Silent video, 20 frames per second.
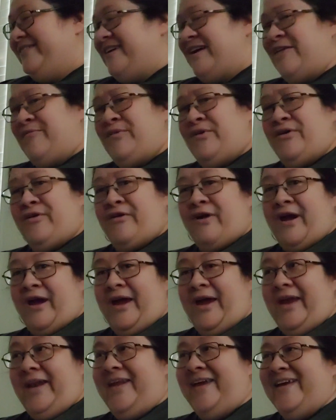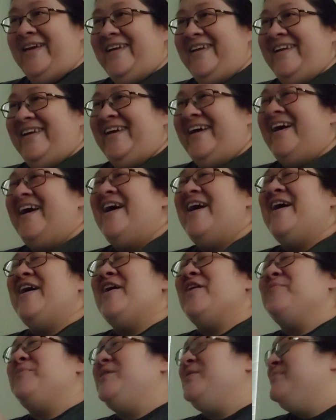I'm all right.
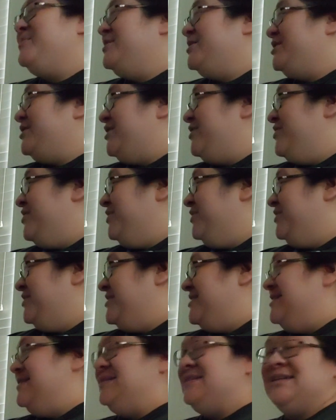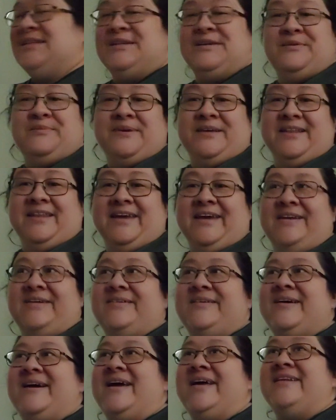I'll be able to share those things a little bit
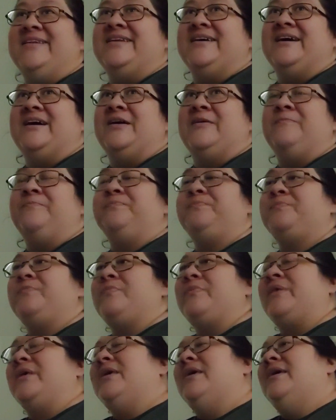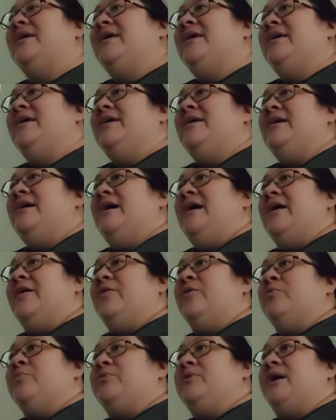later, and I
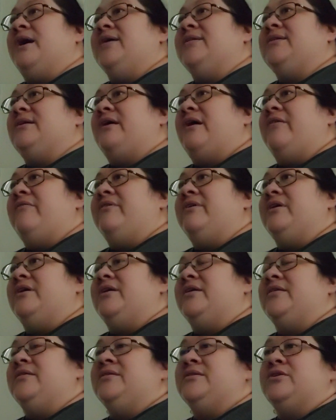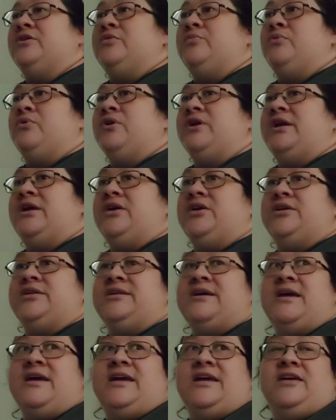hope you guys are having a good morning, good
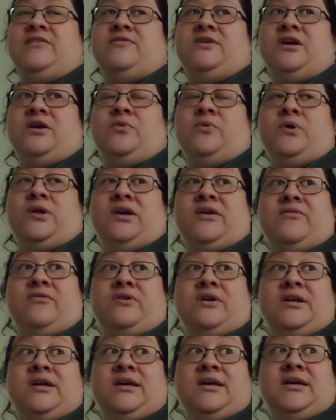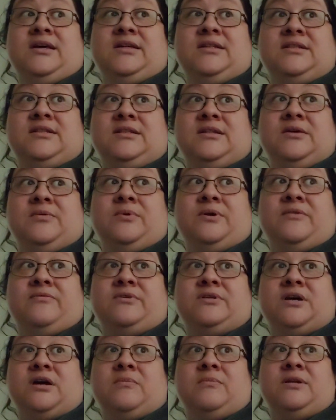day, evening, whatever it is, whatever
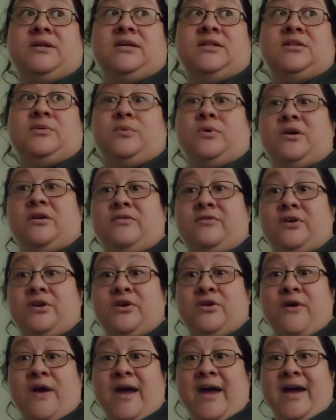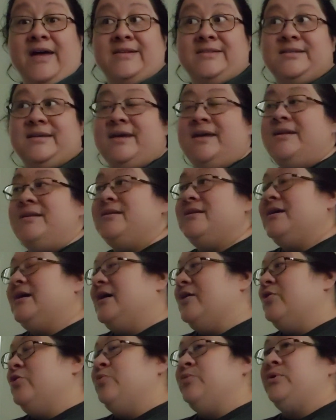time it is, wherever you're at, and
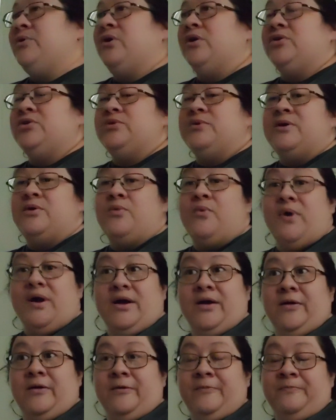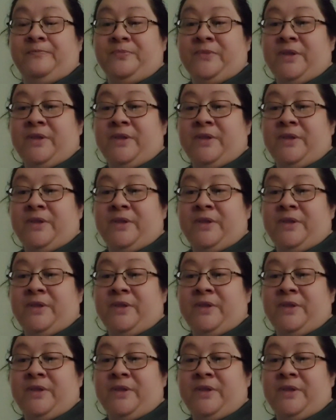I hope you're all doing well,